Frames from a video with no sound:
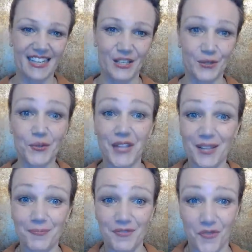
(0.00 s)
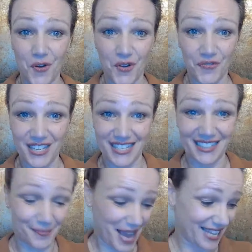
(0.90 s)
You do that before fixing
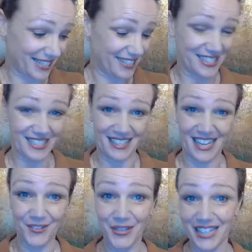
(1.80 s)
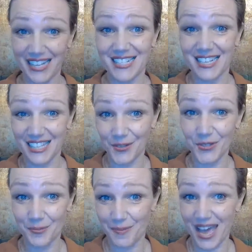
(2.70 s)
the magnets, and you can actually use
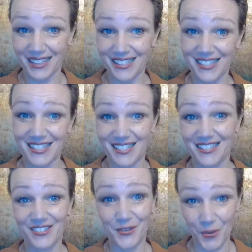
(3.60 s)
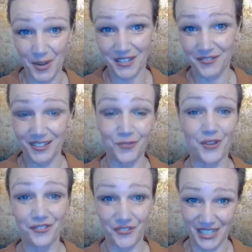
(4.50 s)
the magnets to your benefit
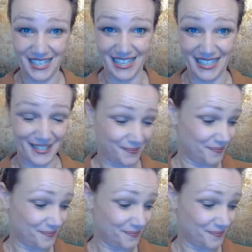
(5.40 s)
when fixing it.